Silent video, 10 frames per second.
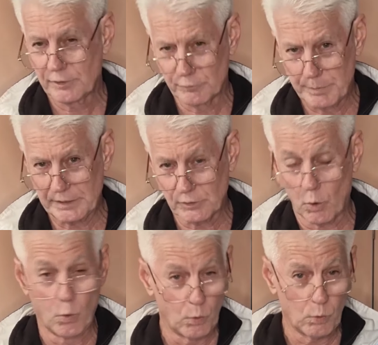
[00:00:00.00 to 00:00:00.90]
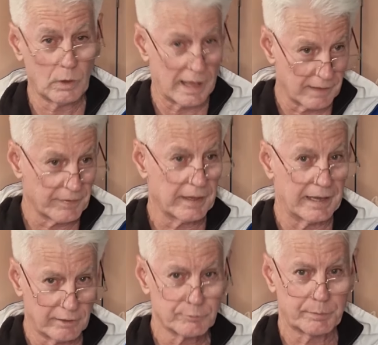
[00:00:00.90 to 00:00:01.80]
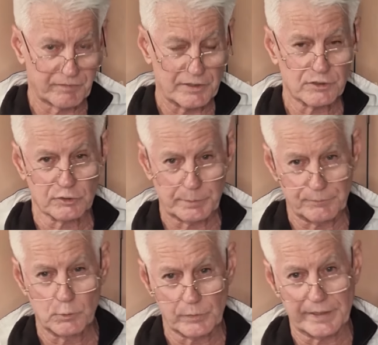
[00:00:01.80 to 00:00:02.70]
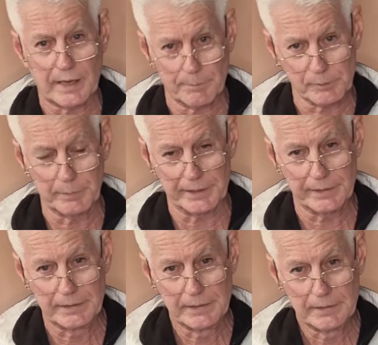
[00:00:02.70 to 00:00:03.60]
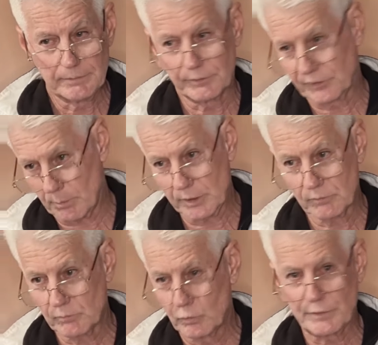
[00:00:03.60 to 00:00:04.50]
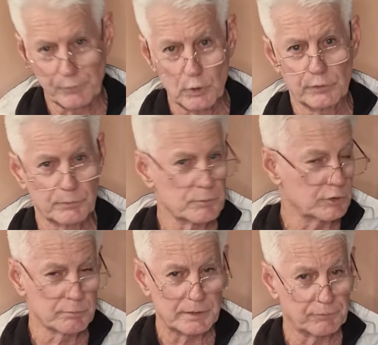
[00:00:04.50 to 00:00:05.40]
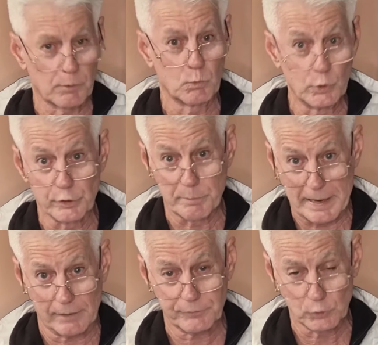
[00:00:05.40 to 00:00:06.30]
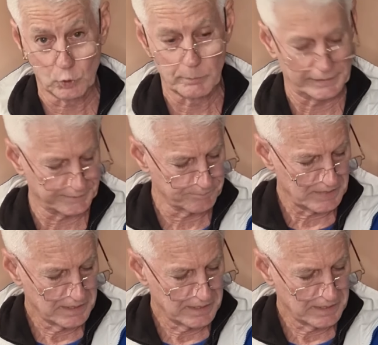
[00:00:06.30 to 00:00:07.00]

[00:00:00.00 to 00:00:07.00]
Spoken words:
who've been to all other health professionals before they come to me. Someone refers them to me from word of mouth normally.